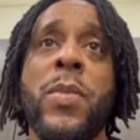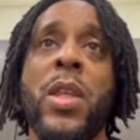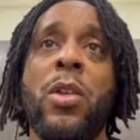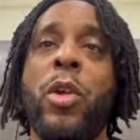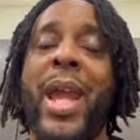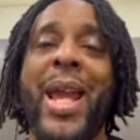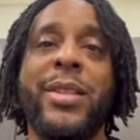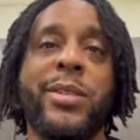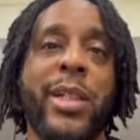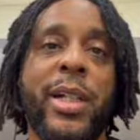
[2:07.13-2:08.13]
you
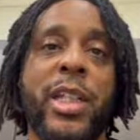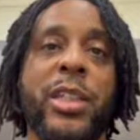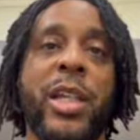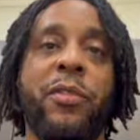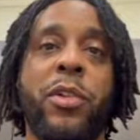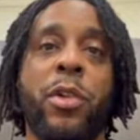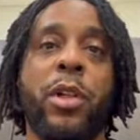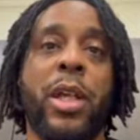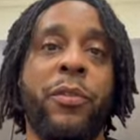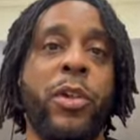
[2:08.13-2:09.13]
can't judge if you're
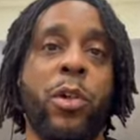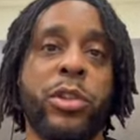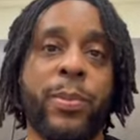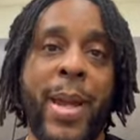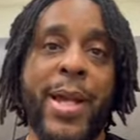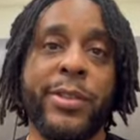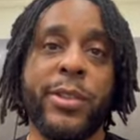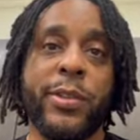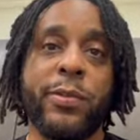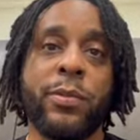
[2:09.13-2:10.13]
going to smash
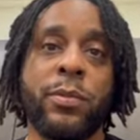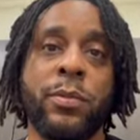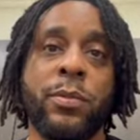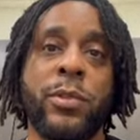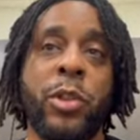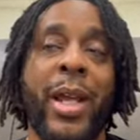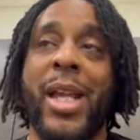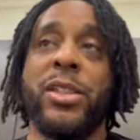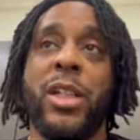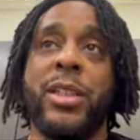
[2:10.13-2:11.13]
her. You
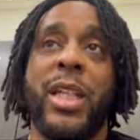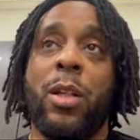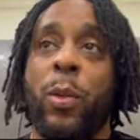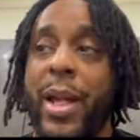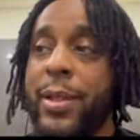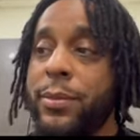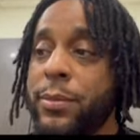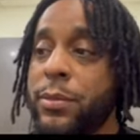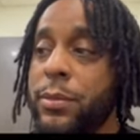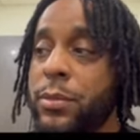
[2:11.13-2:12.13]
can't judge either way.
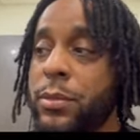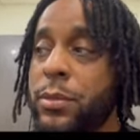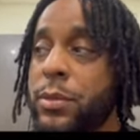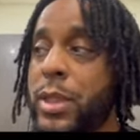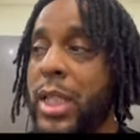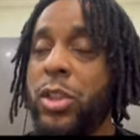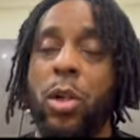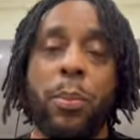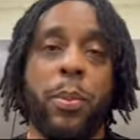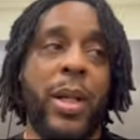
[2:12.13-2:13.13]
That's her
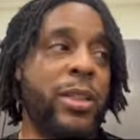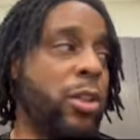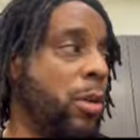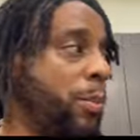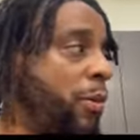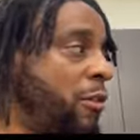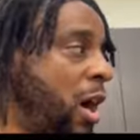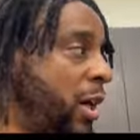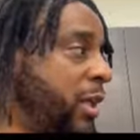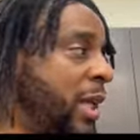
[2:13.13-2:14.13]

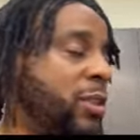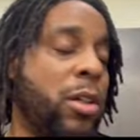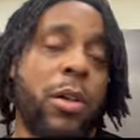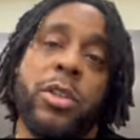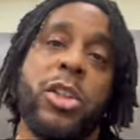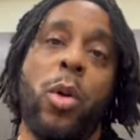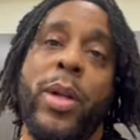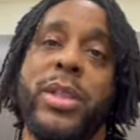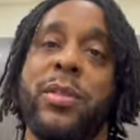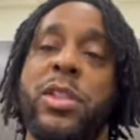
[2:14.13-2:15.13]
prerogative. That's her
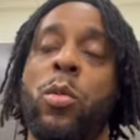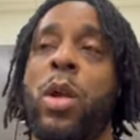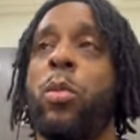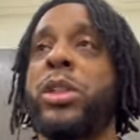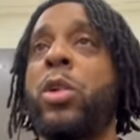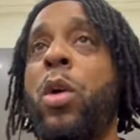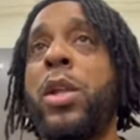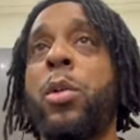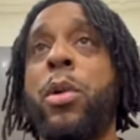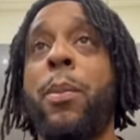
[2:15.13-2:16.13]
choice if she want what she want
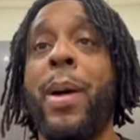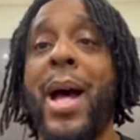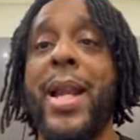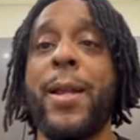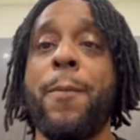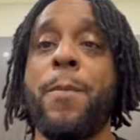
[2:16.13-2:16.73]
to do with her body.